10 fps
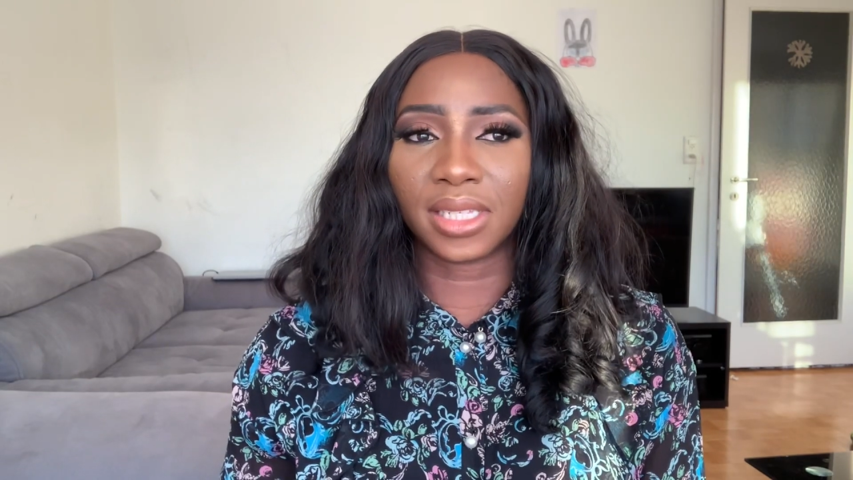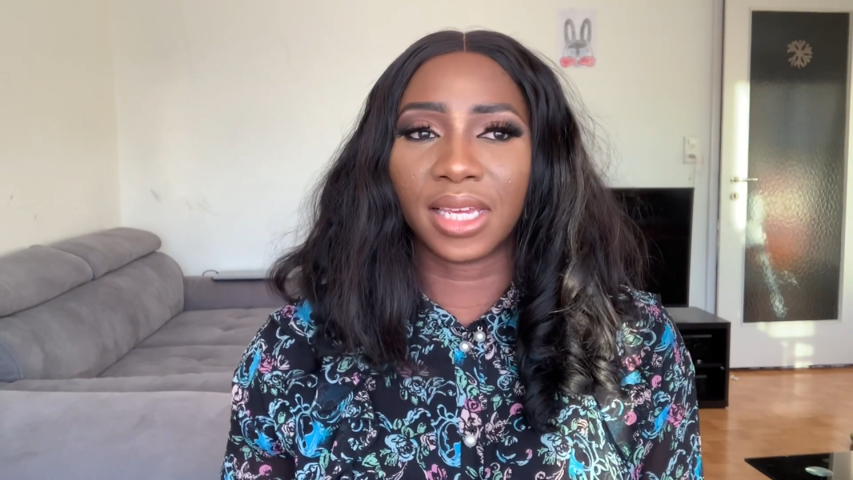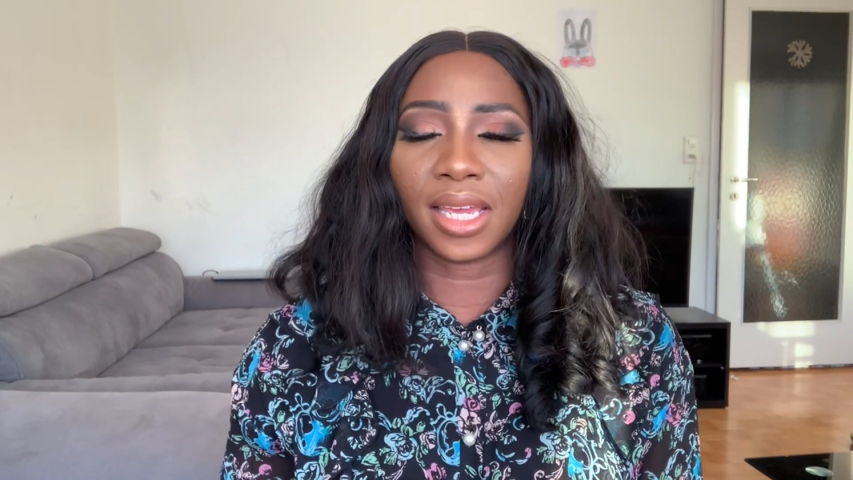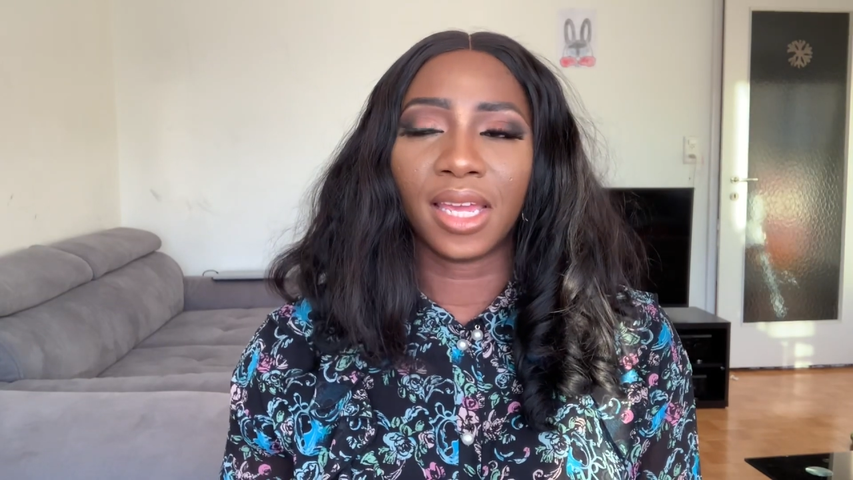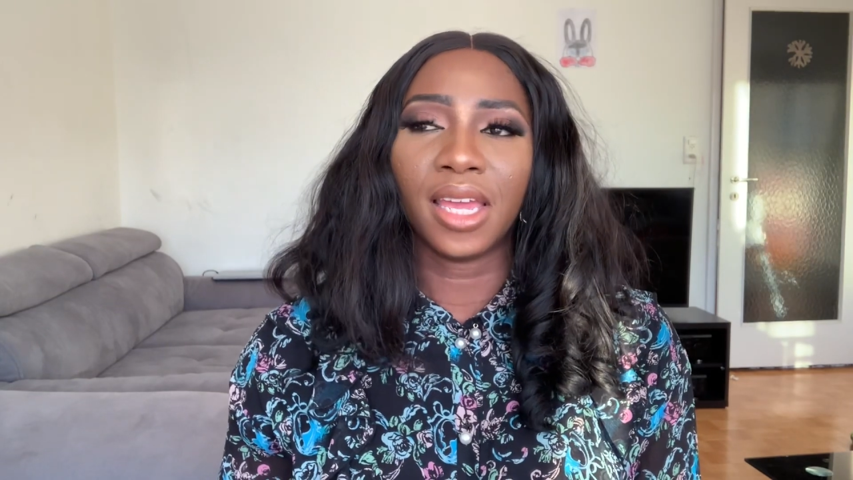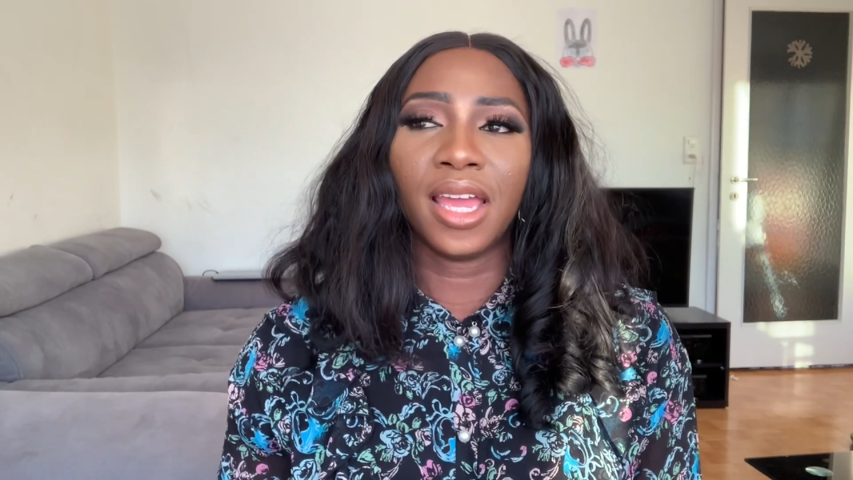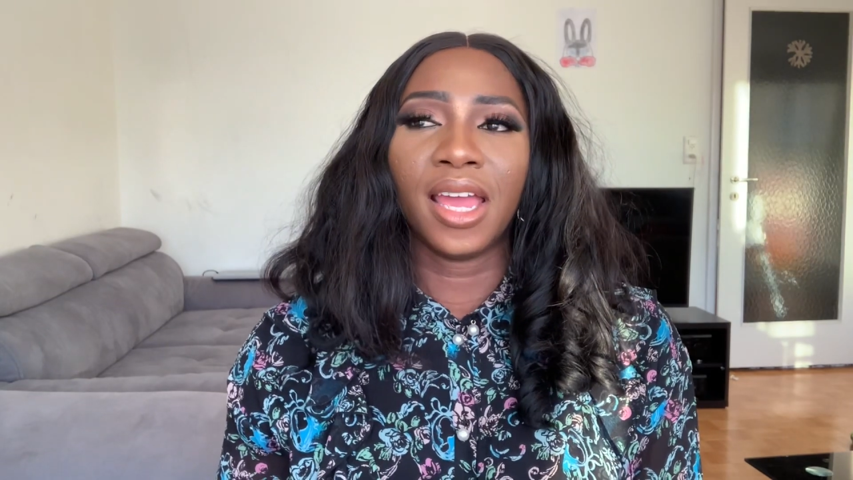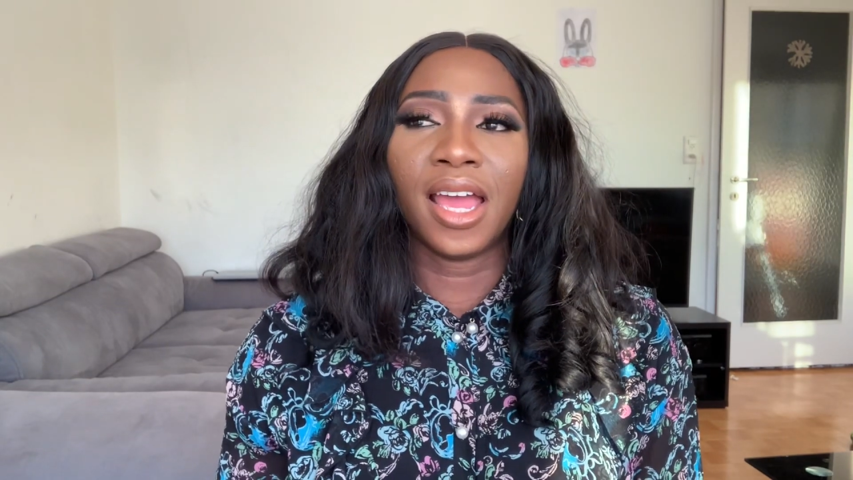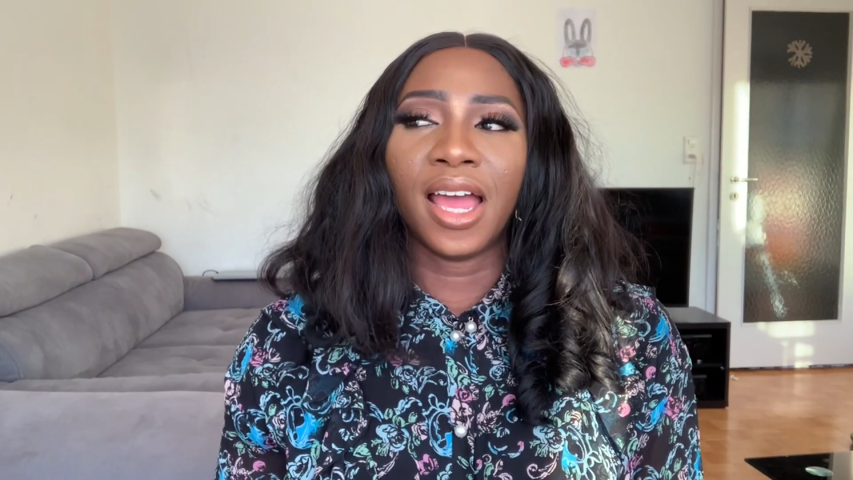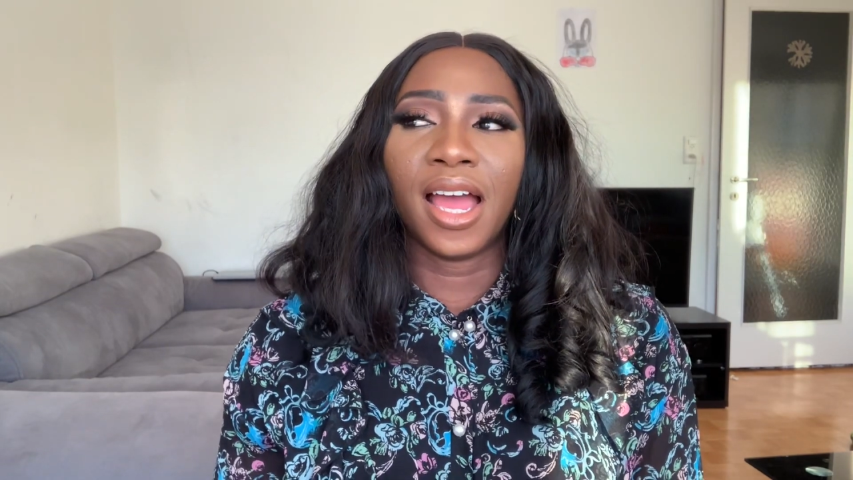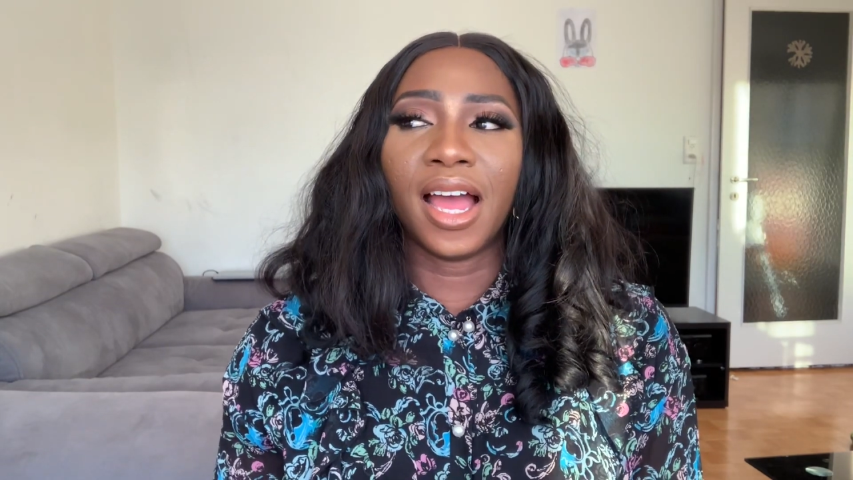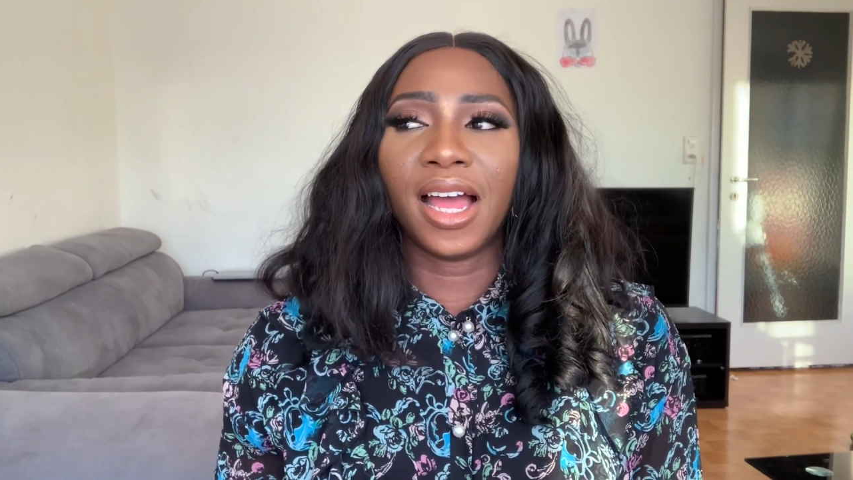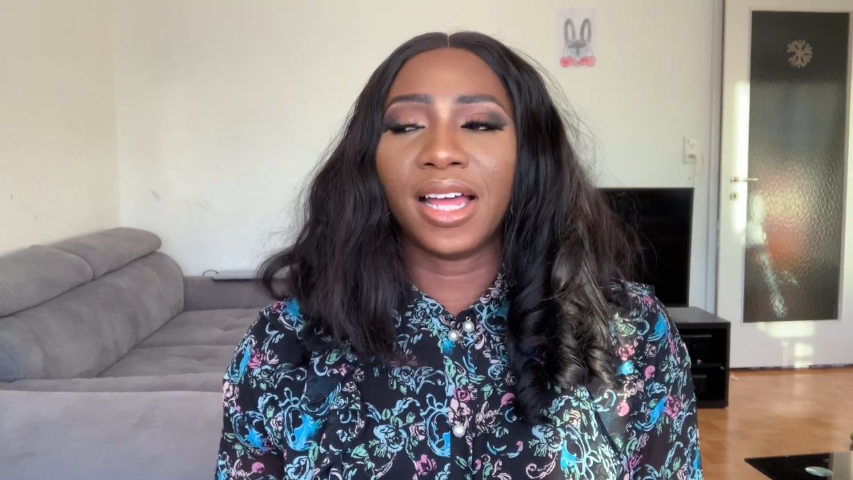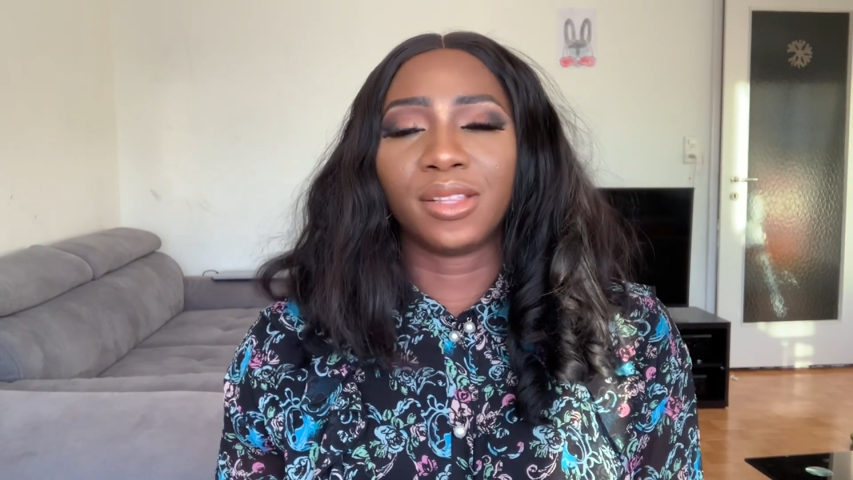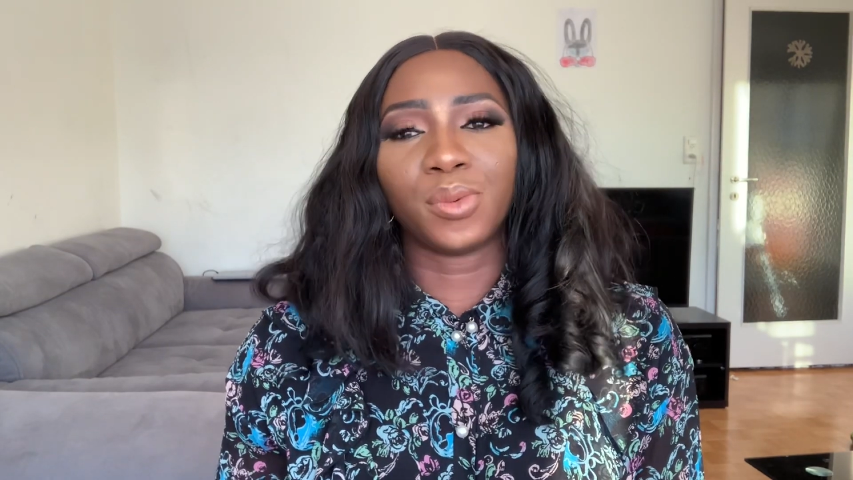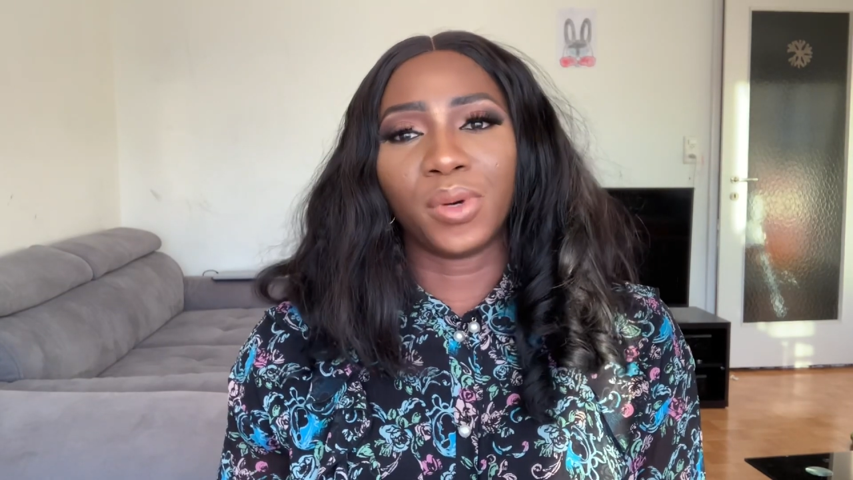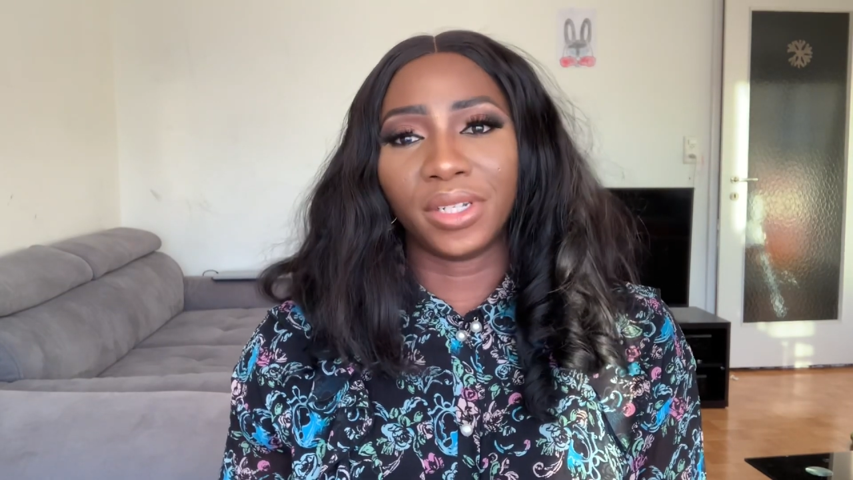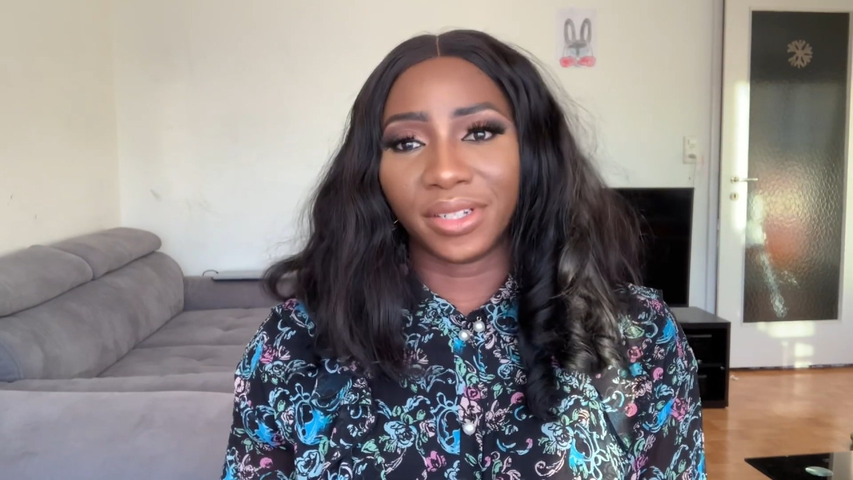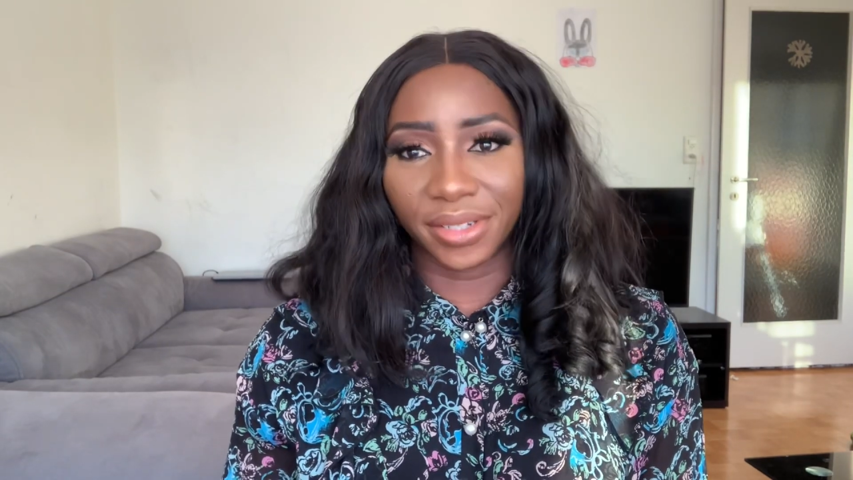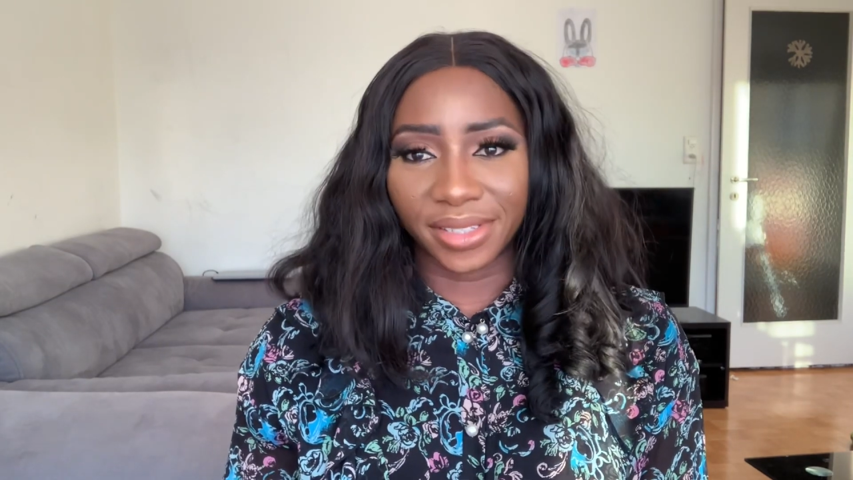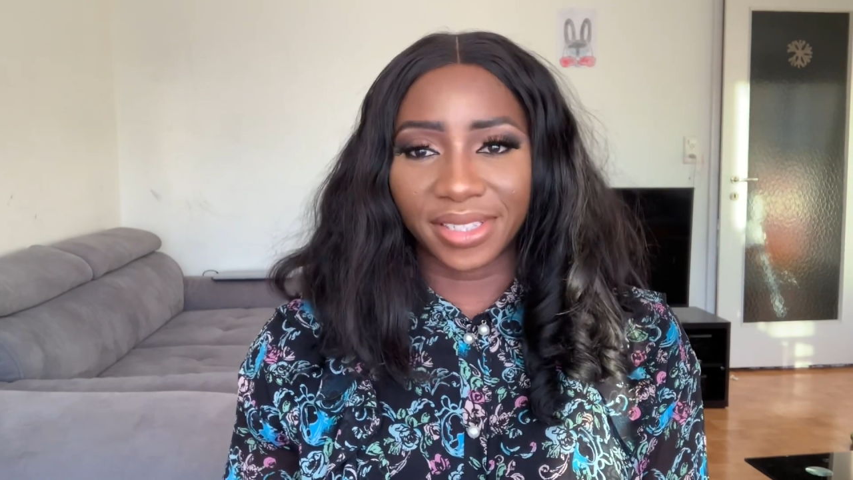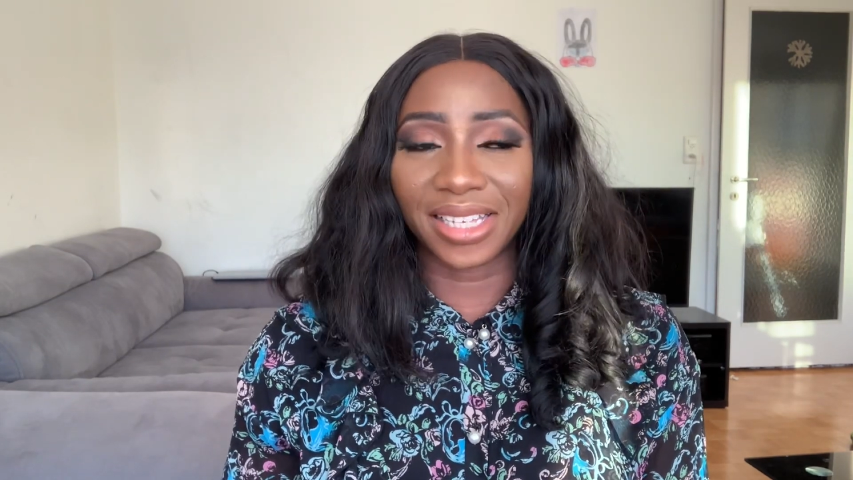year and whatnot.